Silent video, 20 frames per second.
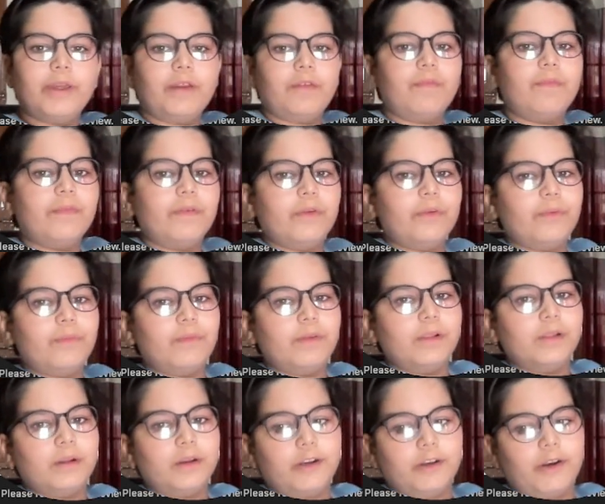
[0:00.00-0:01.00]
If you
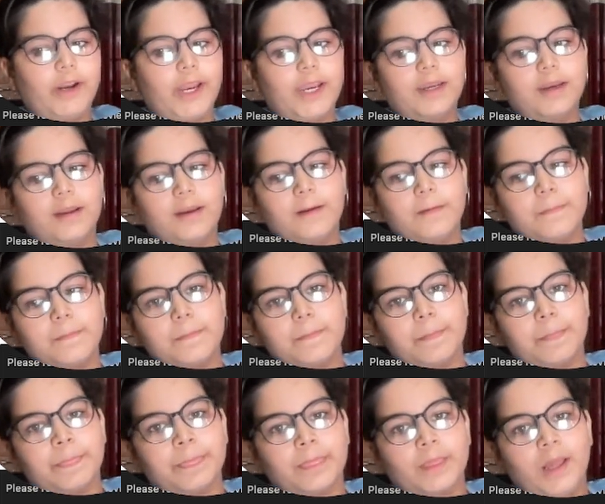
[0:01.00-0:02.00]
will write
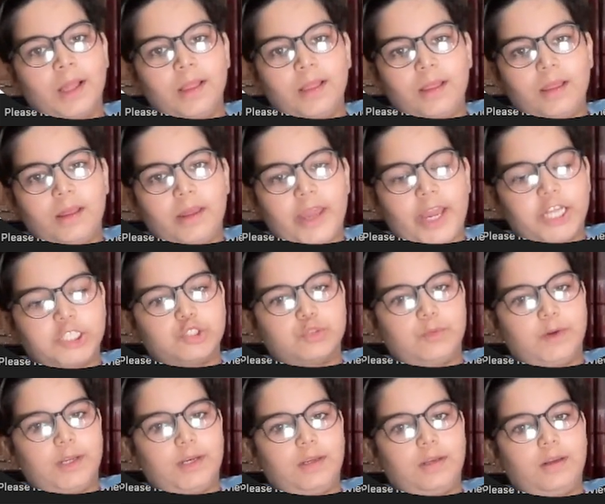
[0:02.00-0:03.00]

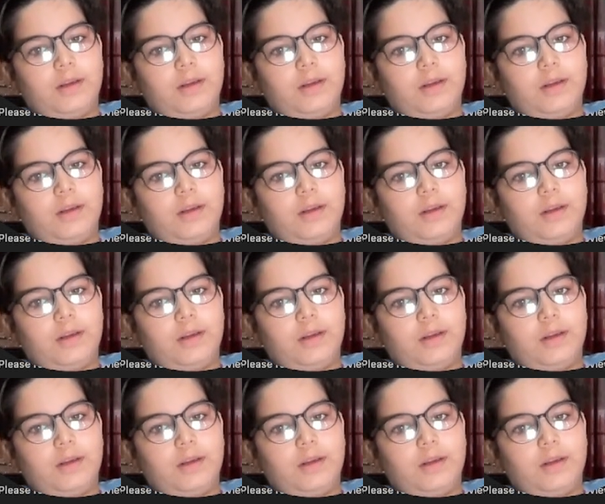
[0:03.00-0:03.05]
h1,